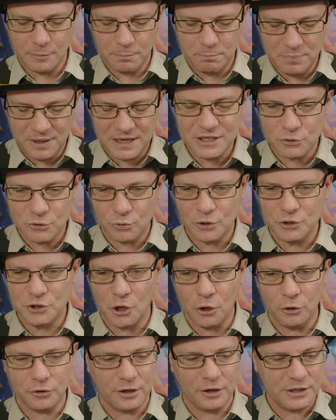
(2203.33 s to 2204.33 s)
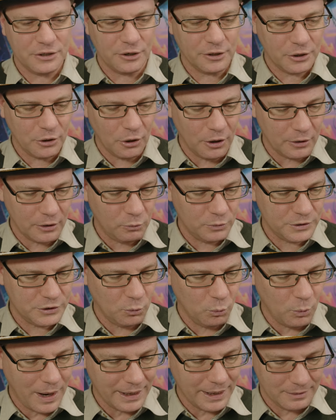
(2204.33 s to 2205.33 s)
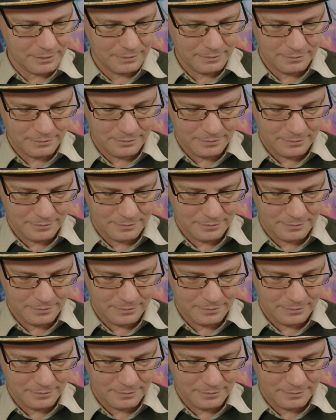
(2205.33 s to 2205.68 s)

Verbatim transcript: the best result as I got was a 1.